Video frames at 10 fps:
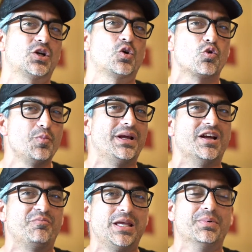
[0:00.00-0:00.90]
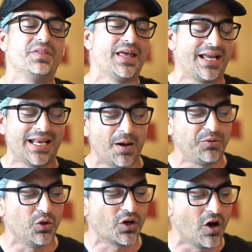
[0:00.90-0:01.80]
grouping of people that can help
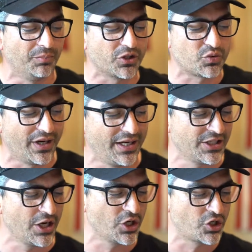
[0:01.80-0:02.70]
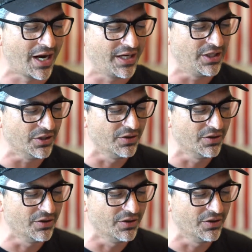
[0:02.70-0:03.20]
you accomplish what it is that you're trying to do.